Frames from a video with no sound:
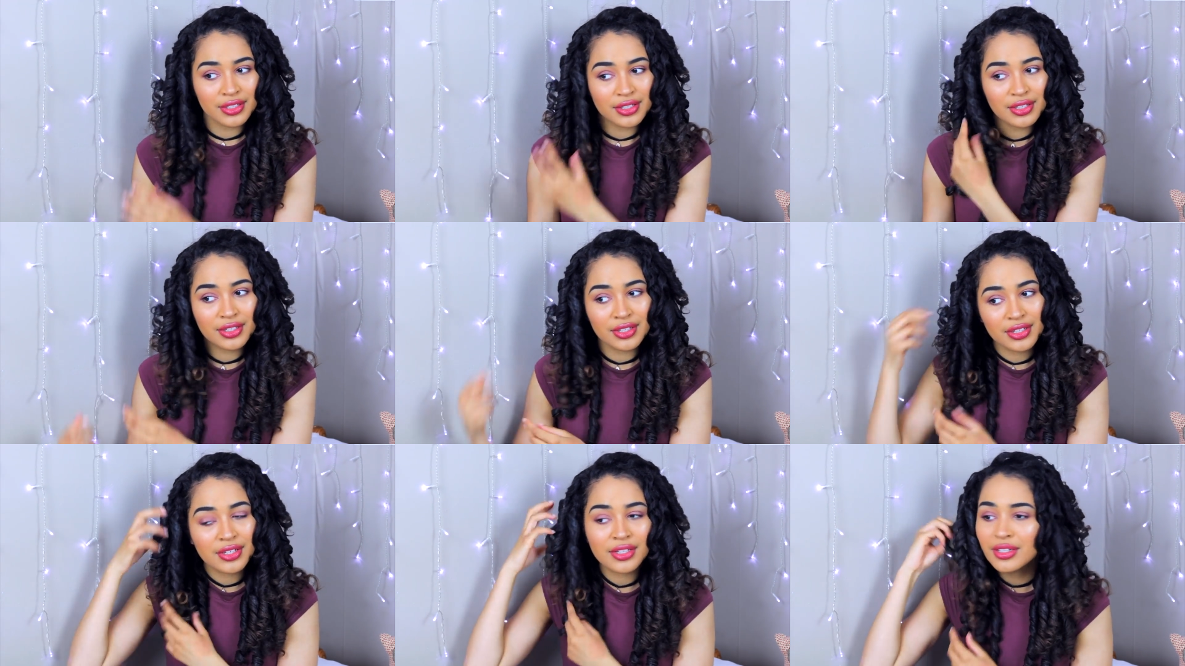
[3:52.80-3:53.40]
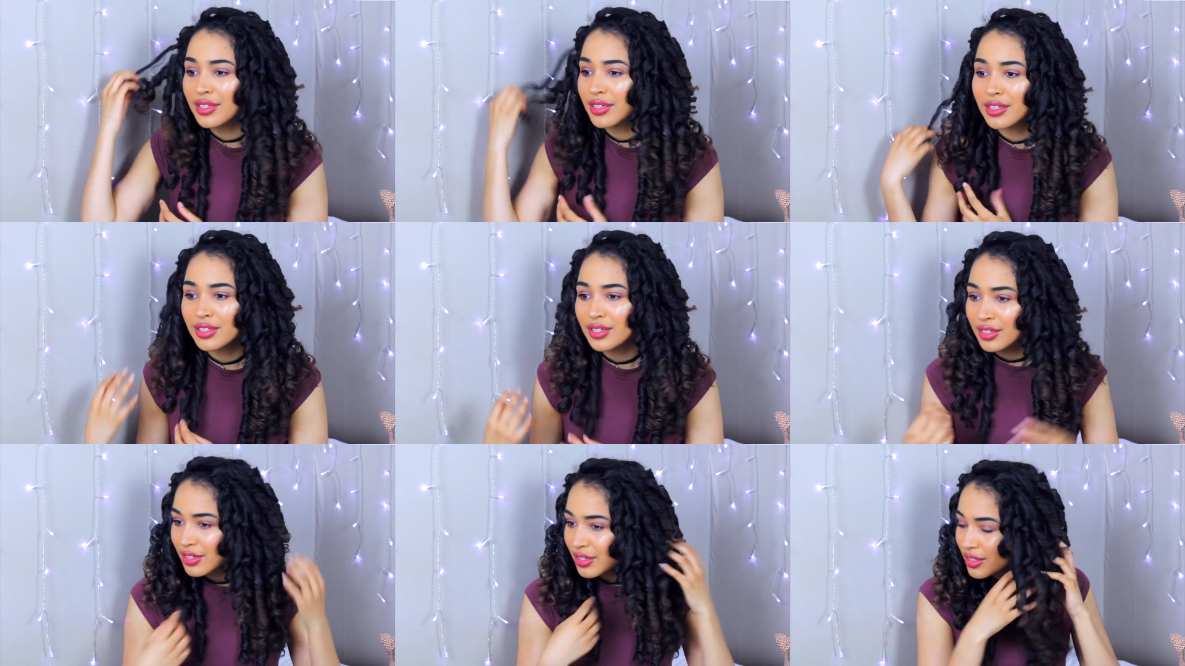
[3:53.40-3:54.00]

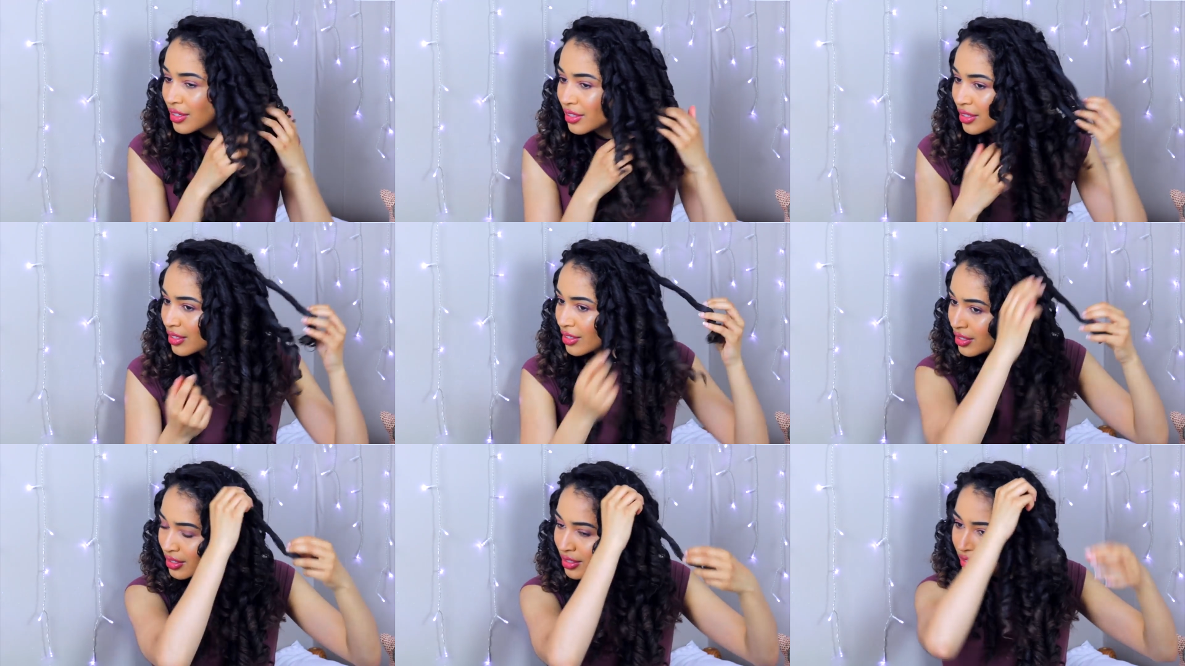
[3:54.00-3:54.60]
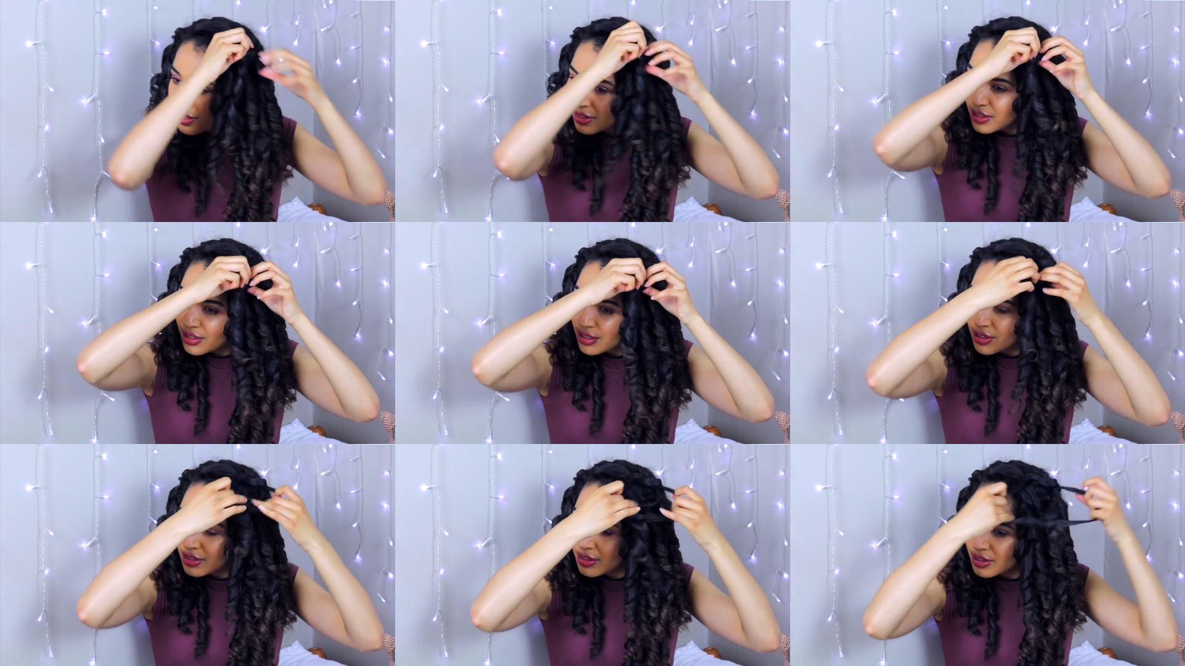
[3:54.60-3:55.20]

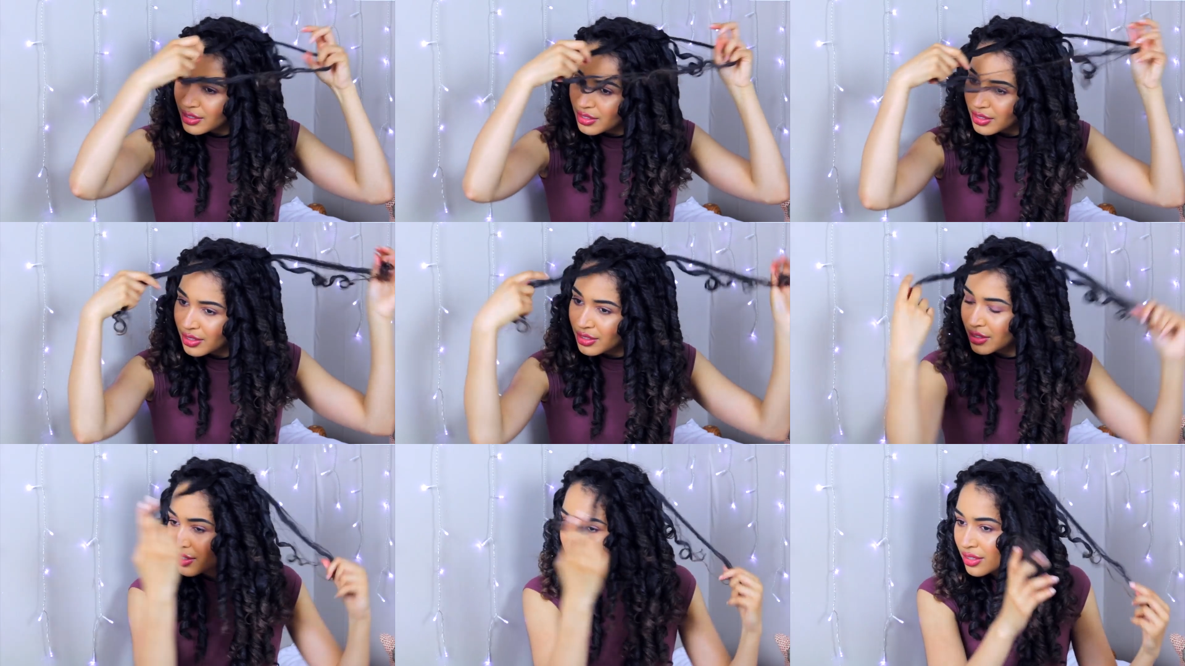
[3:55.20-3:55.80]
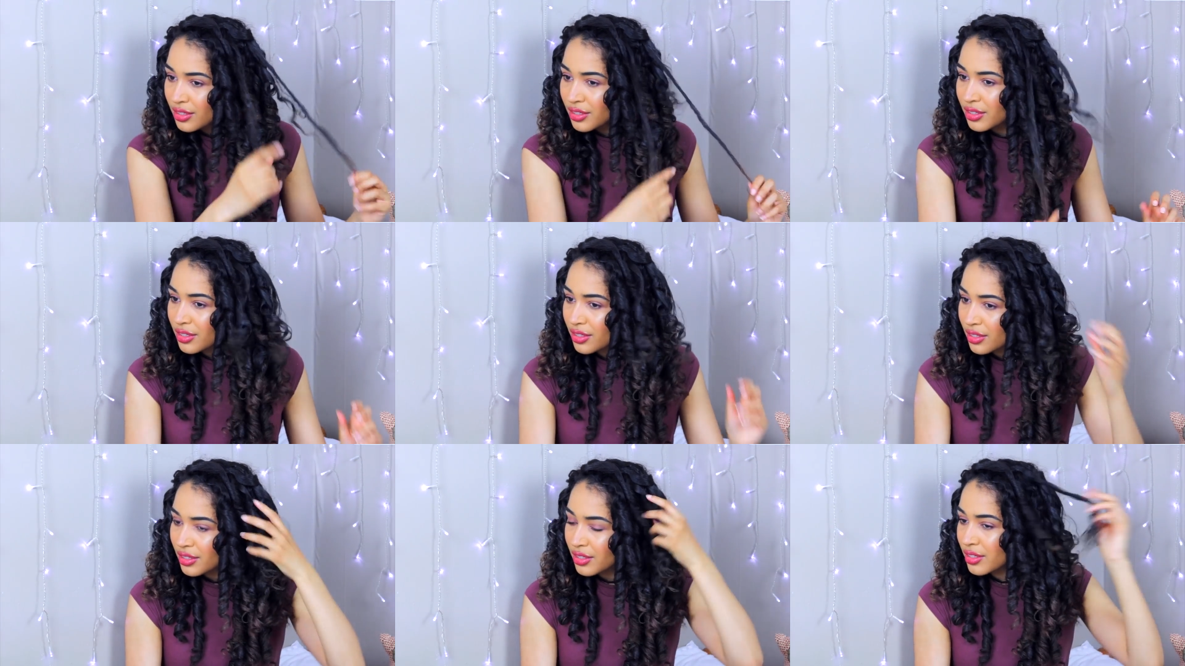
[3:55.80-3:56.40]

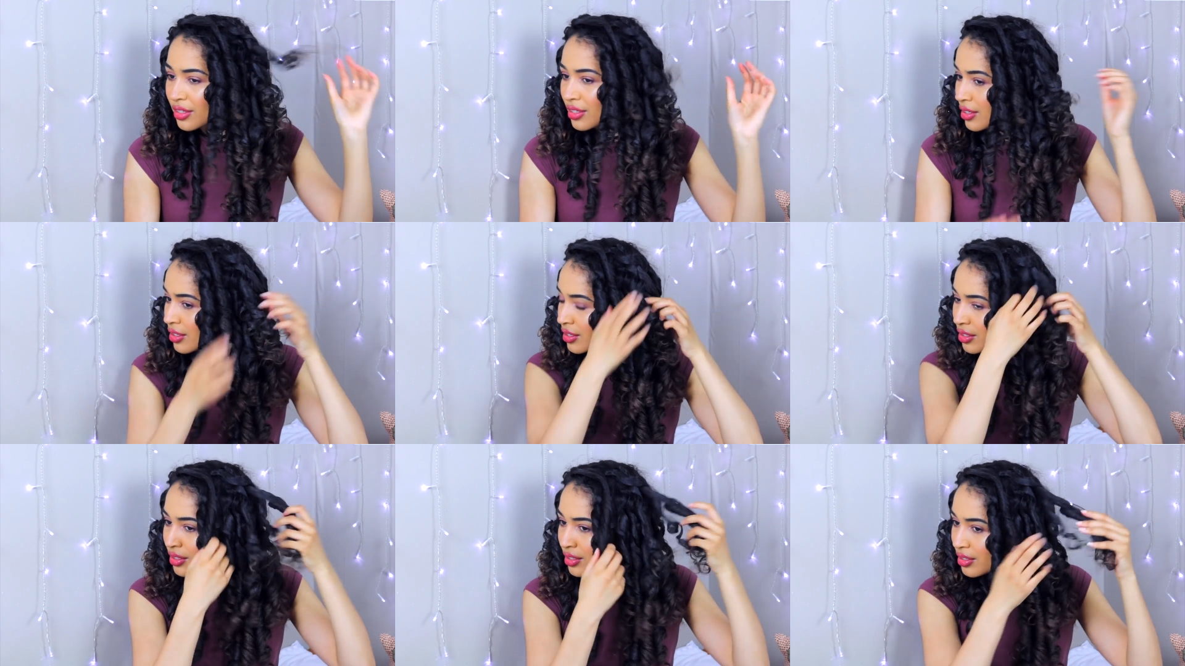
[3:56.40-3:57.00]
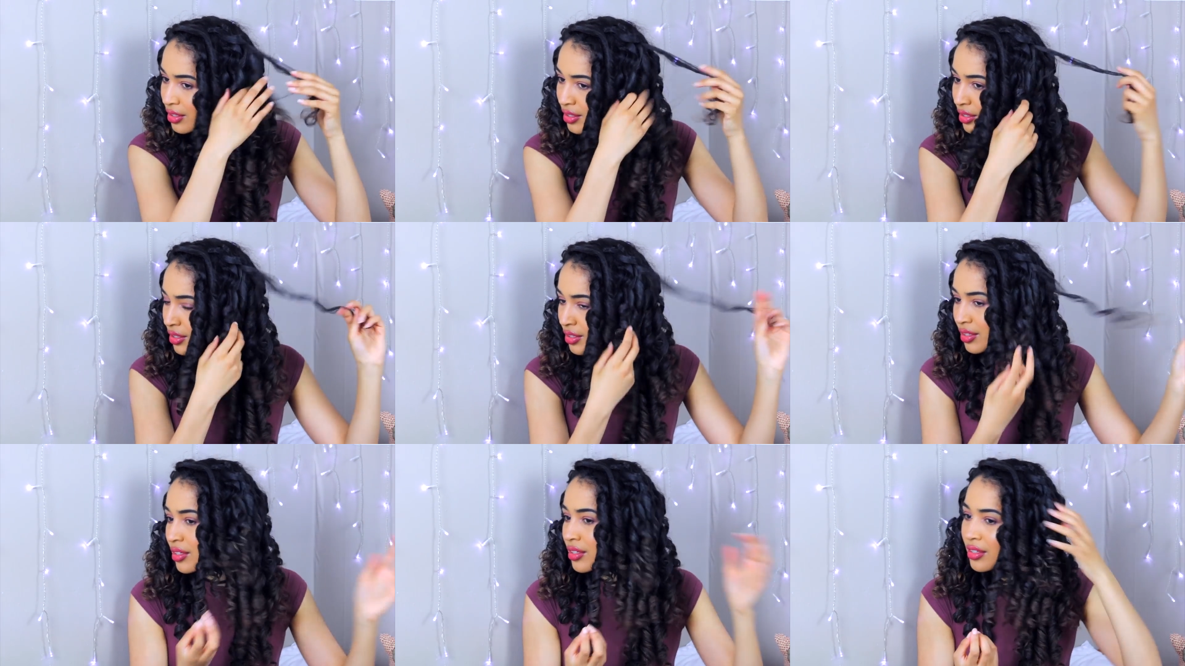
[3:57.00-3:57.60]

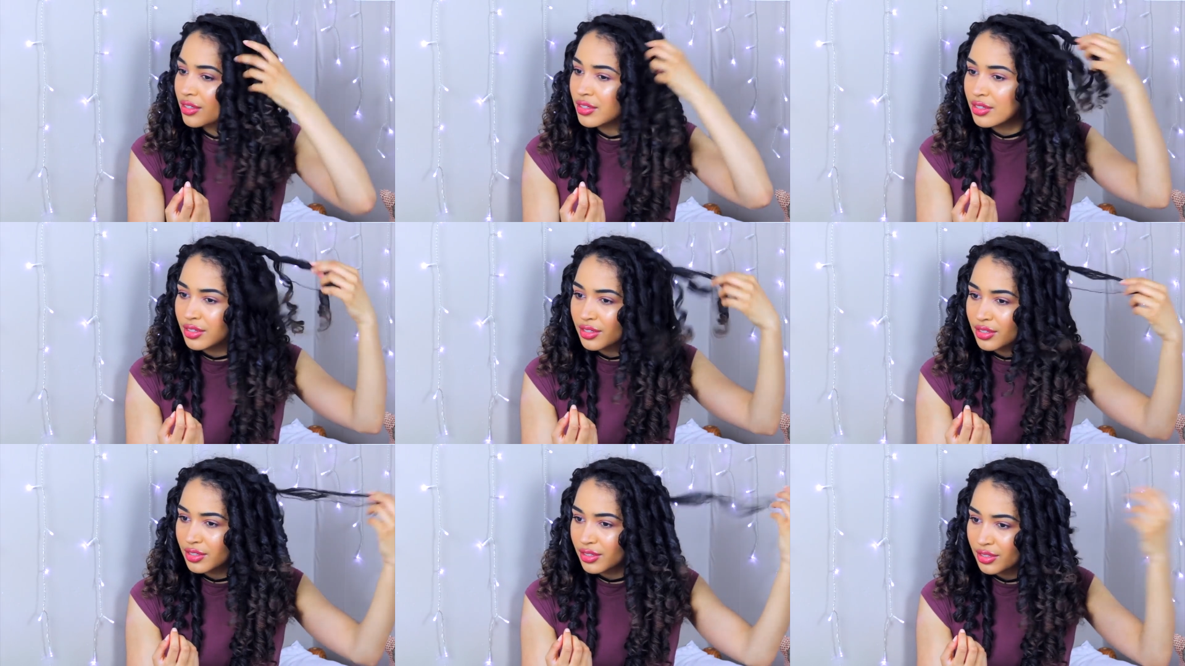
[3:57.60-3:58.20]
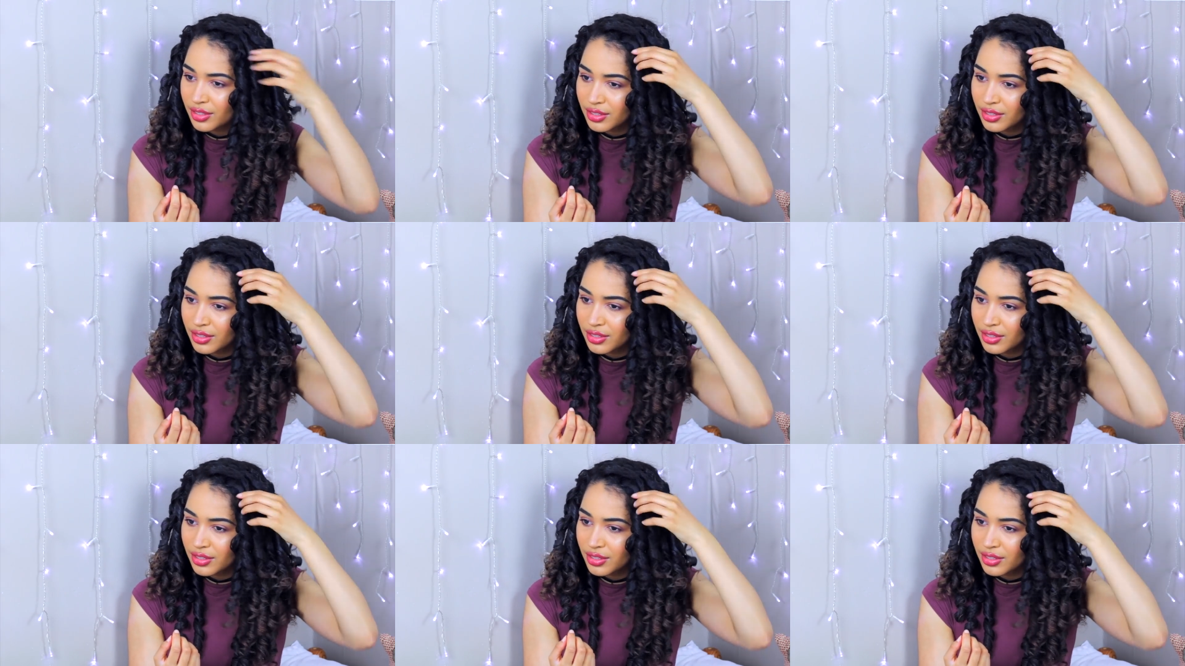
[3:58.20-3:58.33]
(no one is talking)